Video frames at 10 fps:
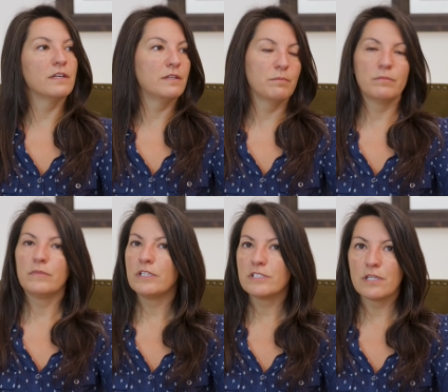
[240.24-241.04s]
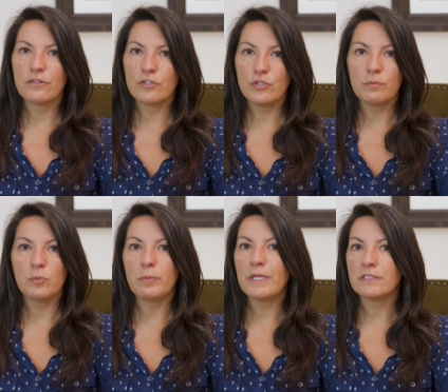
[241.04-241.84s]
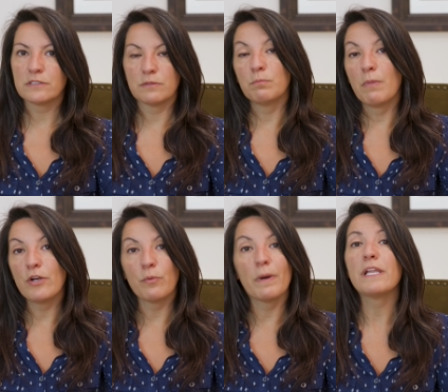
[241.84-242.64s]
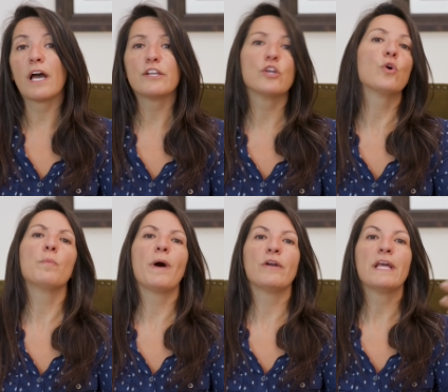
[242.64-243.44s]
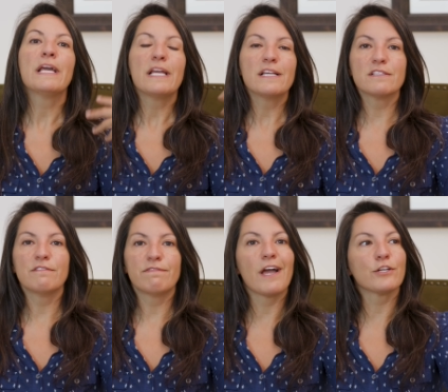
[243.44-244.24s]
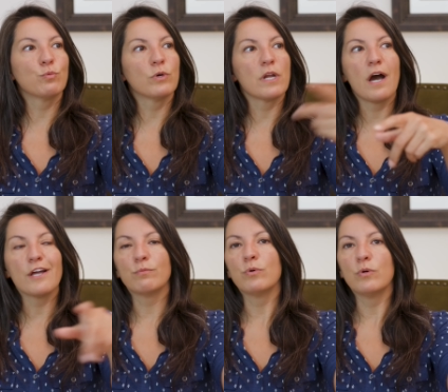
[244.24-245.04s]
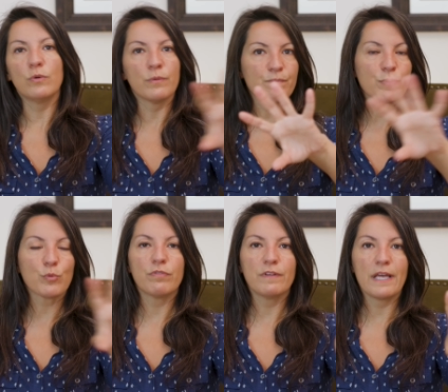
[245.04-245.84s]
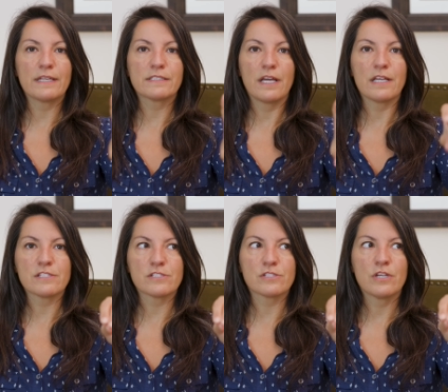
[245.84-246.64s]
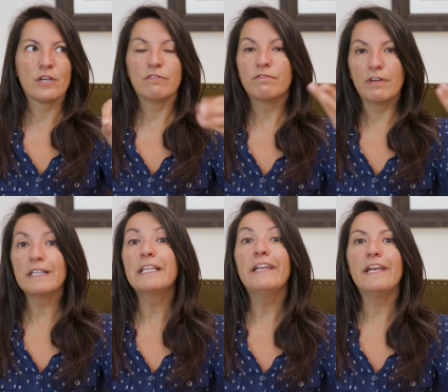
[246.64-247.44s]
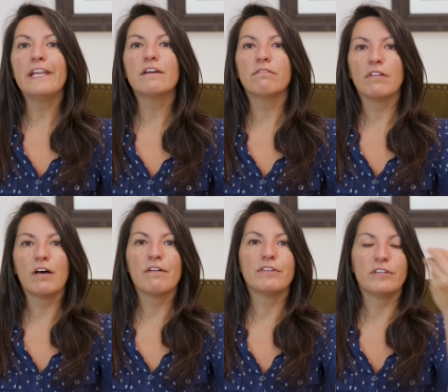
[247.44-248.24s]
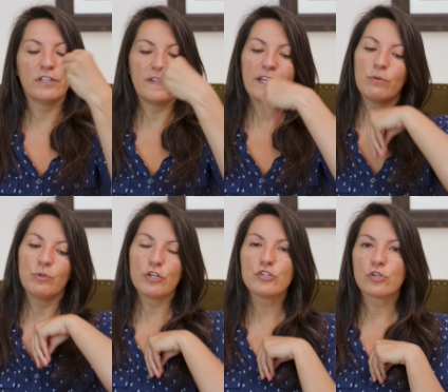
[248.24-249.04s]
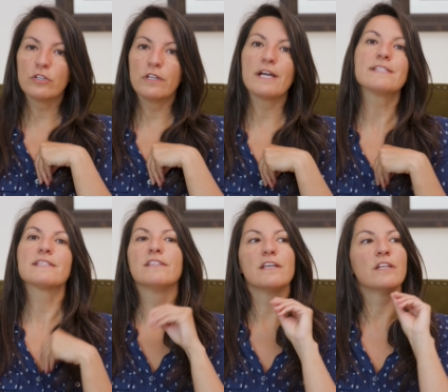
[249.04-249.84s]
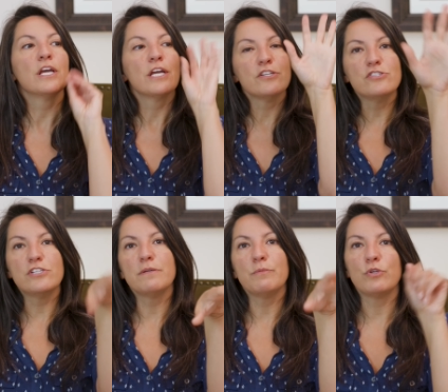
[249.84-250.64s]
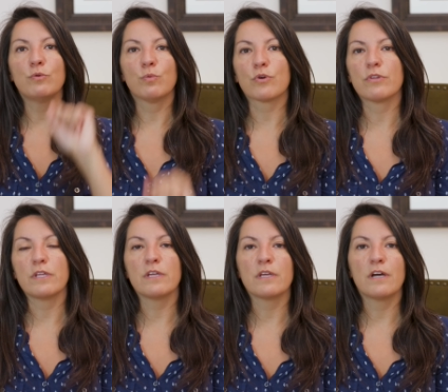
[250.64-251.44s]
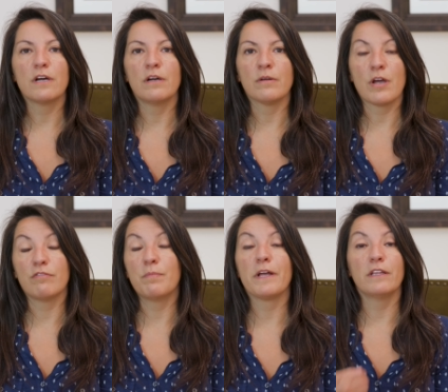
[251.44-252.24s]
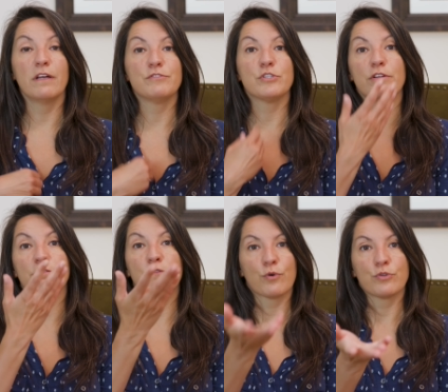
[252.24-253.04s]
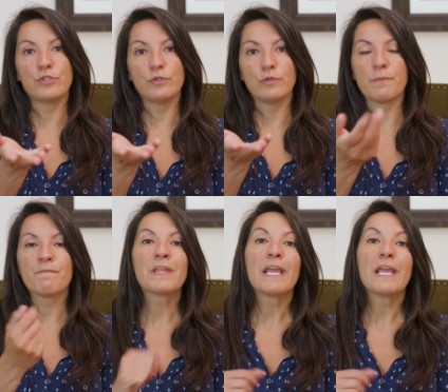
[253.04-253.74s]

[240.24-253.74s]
that these other human beings might or might not know about, is in fact what I will reflect as validity of love, and then I will internalize and then deem you worthy of my love to give forth to you.